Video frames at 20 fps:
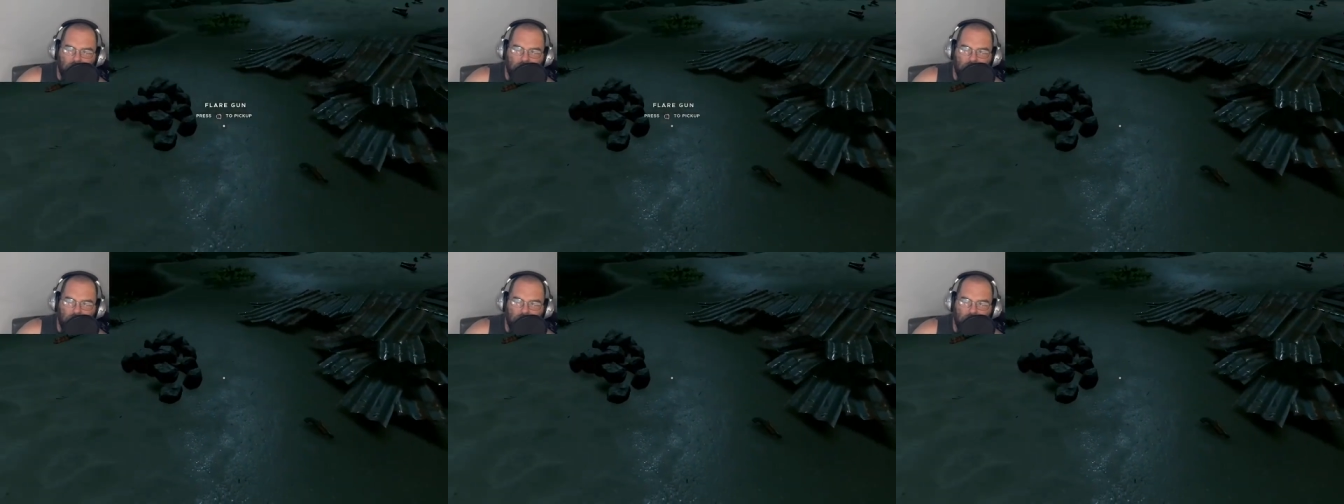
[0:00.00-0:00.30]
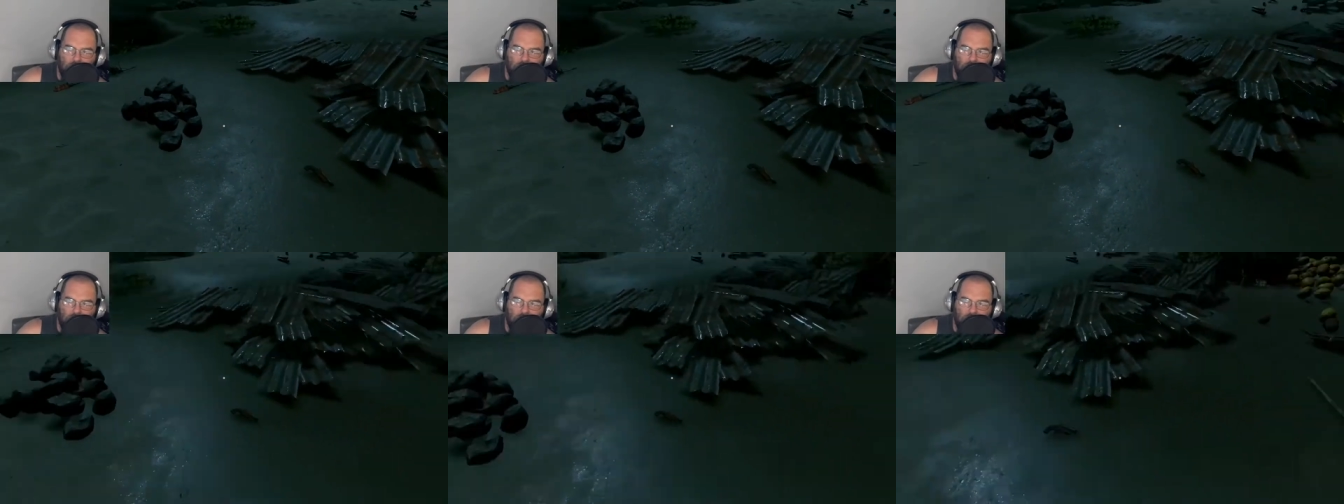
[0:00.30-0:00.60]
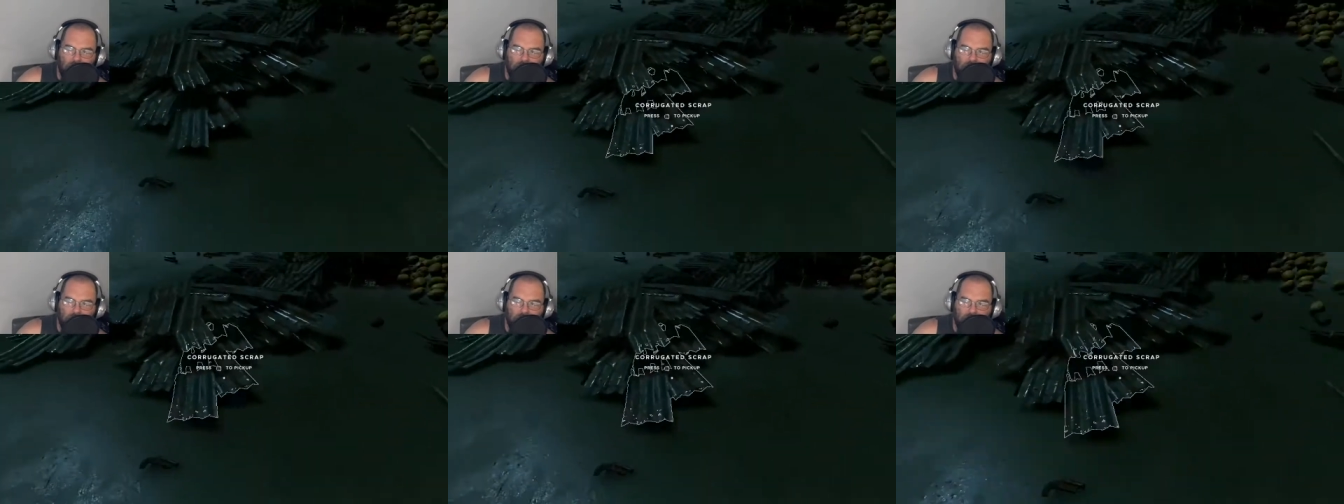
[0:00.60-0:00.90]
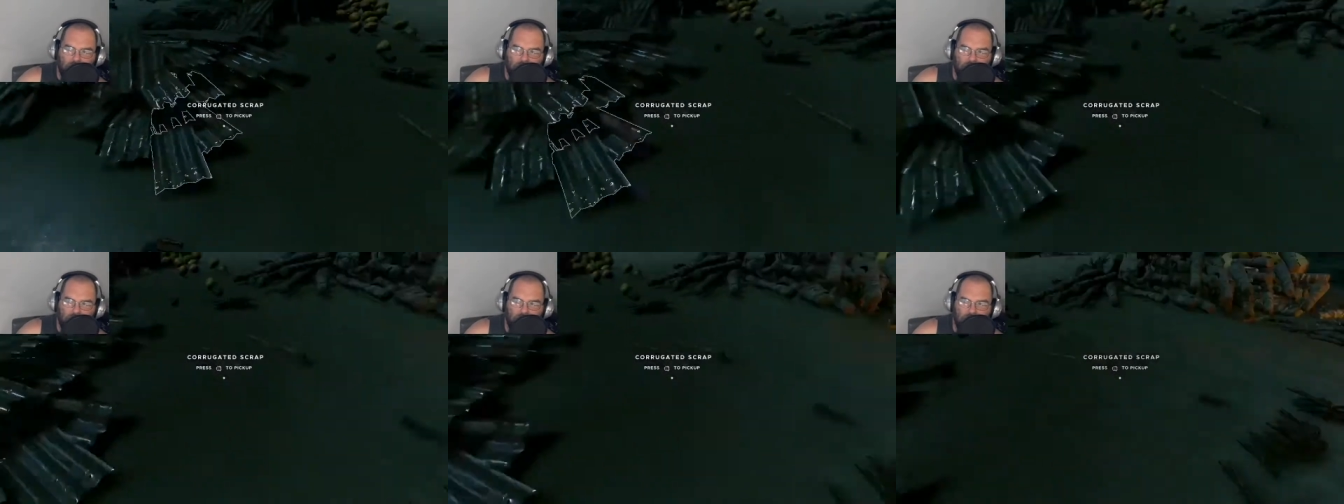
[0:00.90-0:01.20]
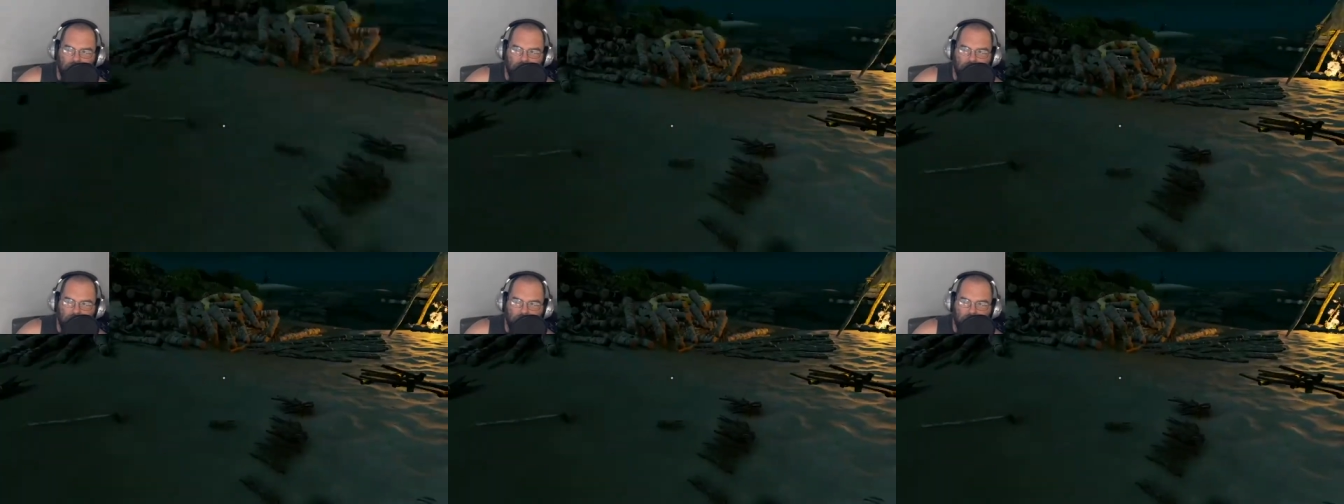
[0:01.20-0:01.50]
against
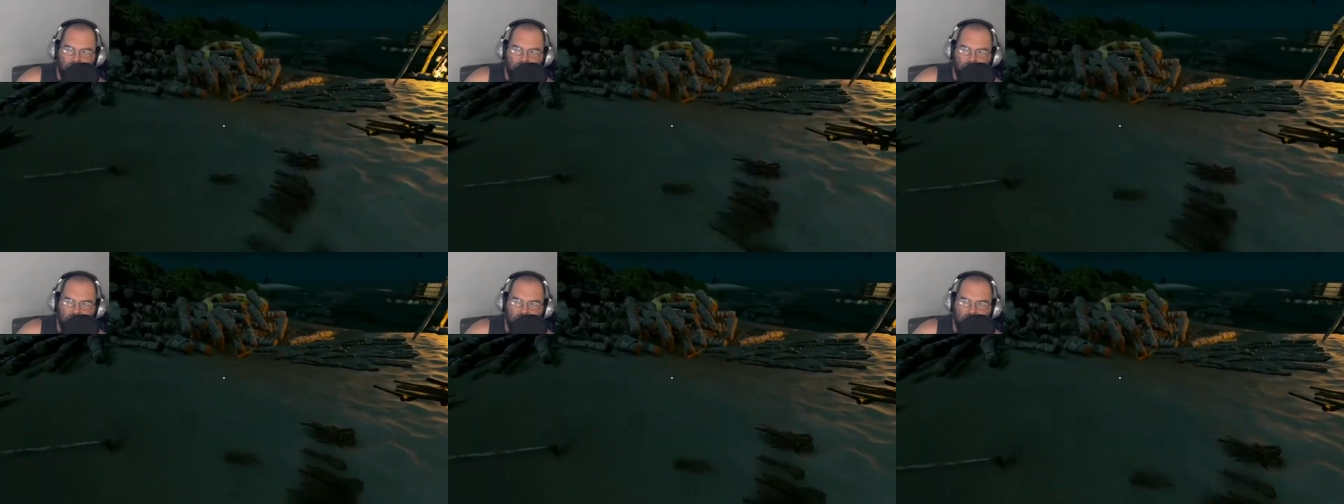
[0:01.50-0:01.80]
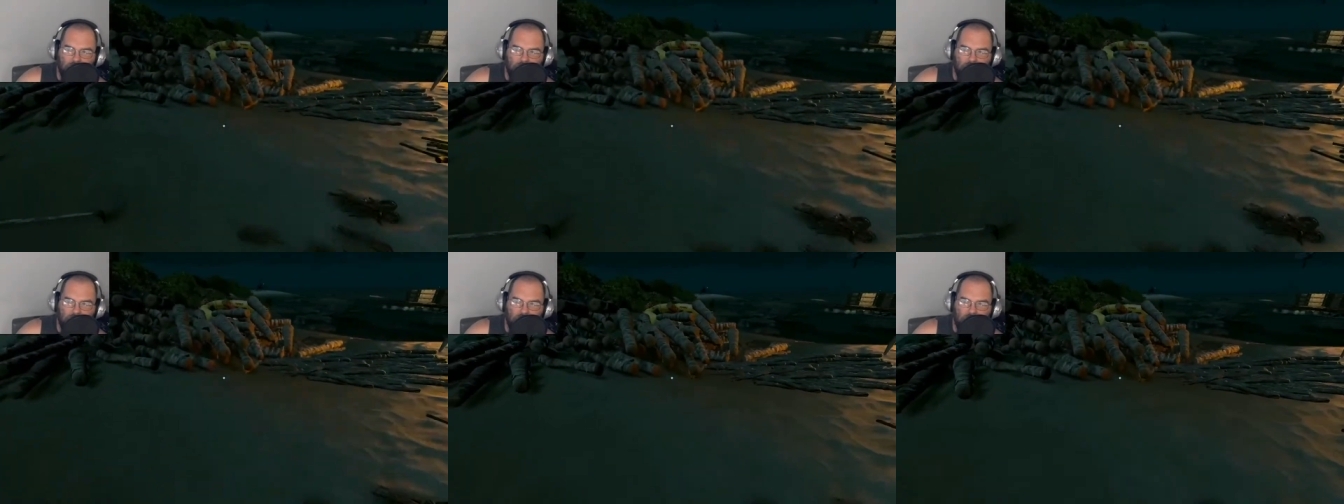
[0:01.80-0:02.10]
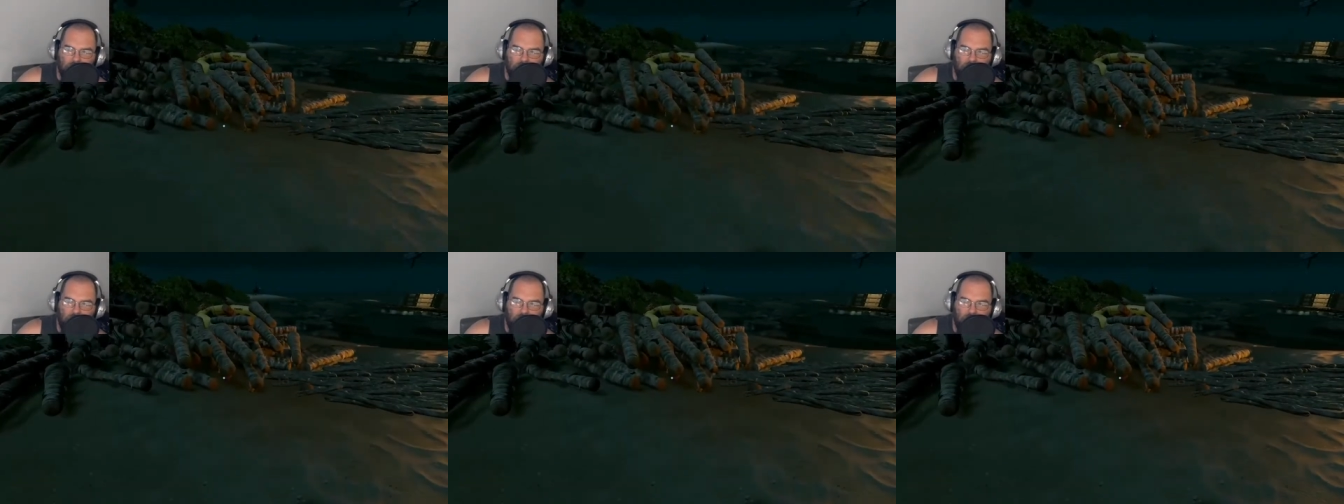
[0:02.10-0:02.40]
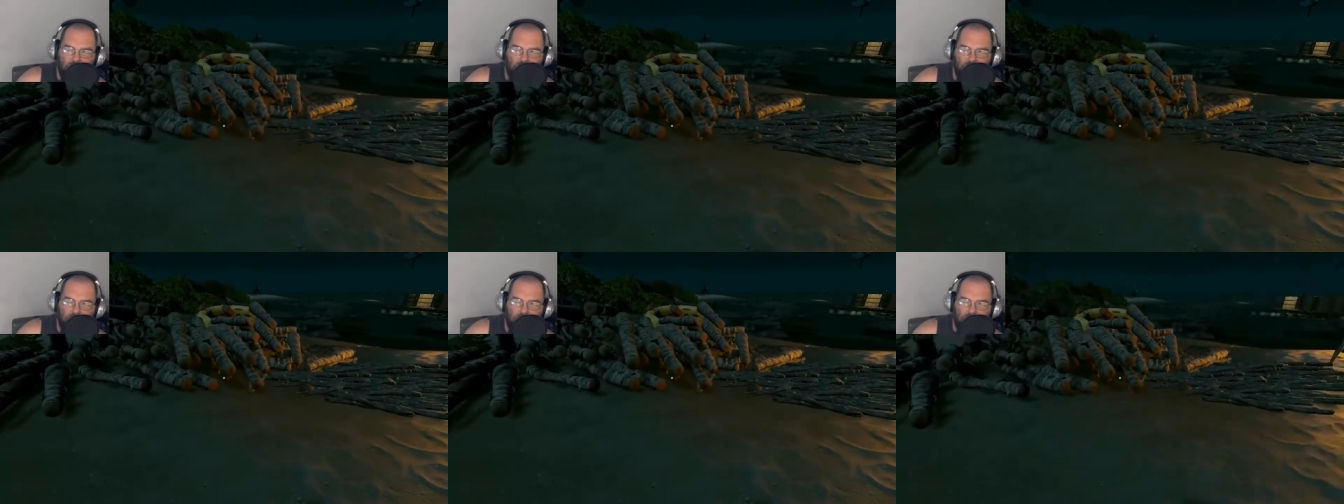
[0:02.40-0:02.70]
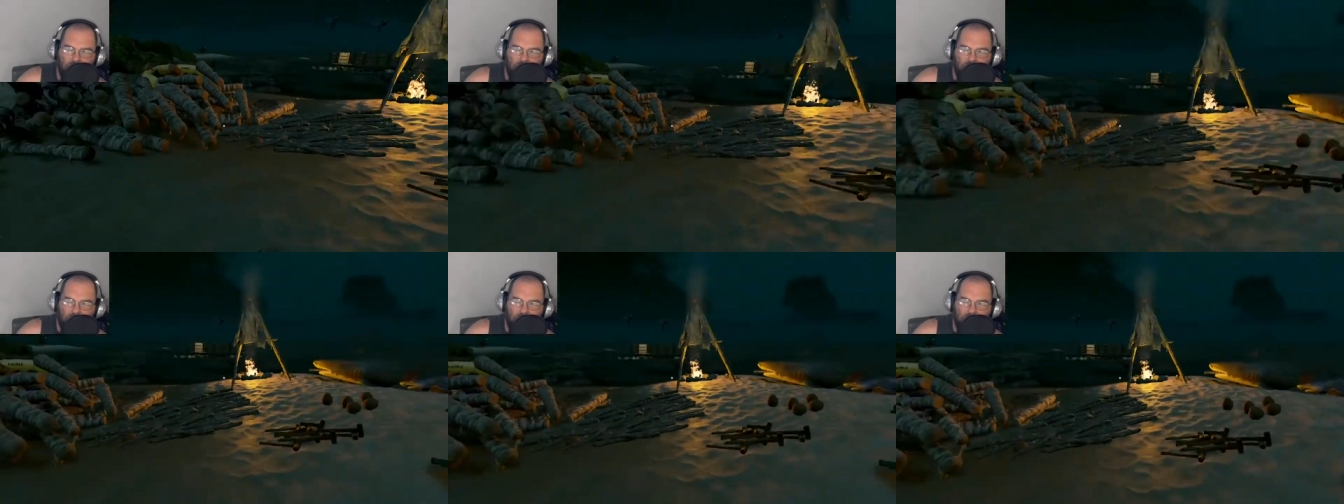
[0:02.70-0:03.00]
all
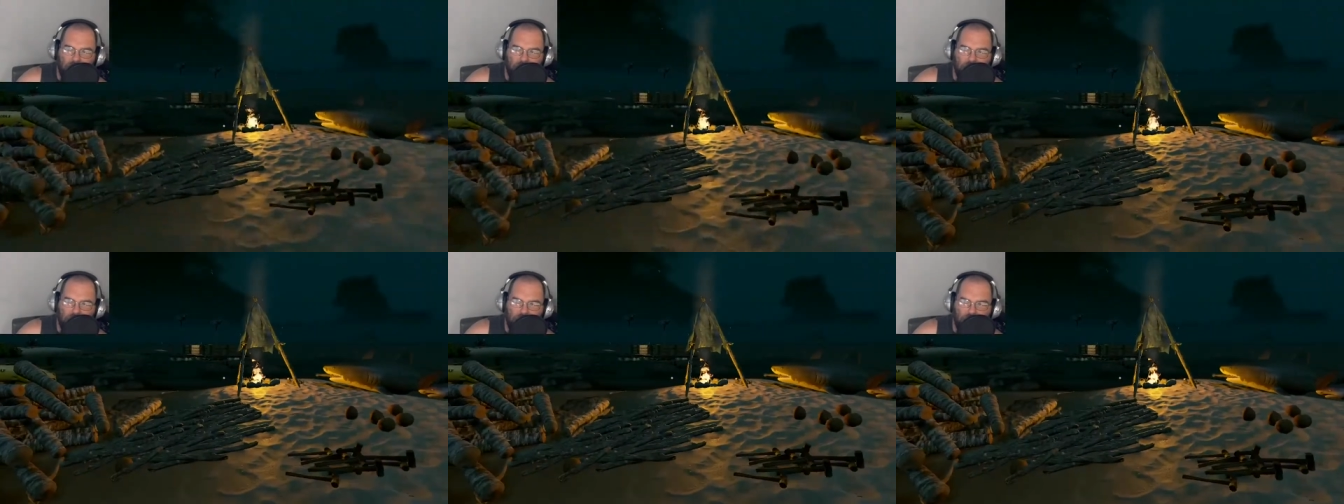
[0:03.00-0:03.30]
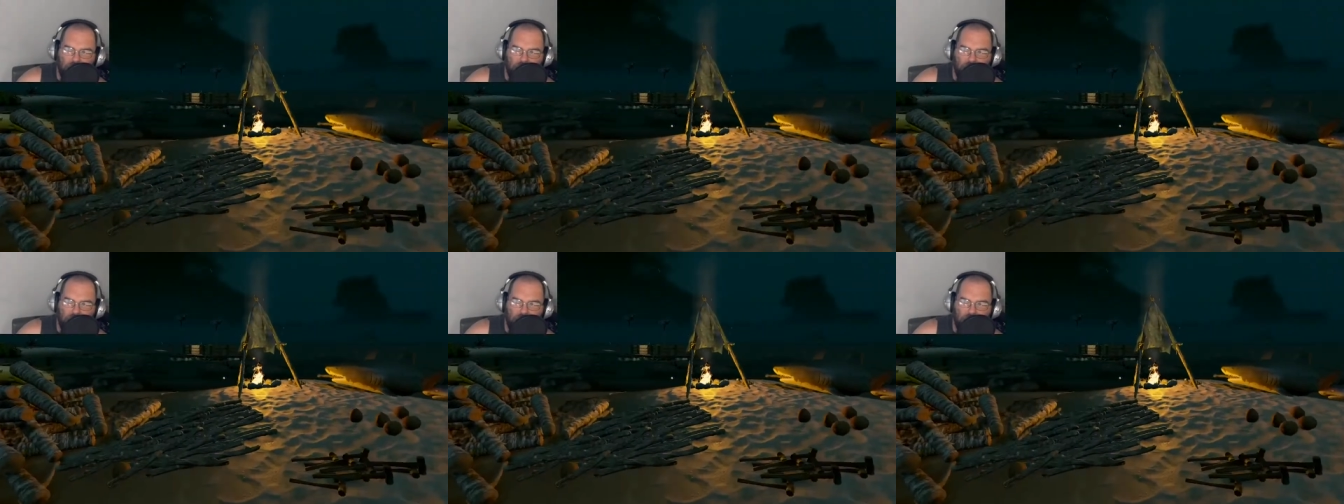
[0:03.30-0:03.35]
odds,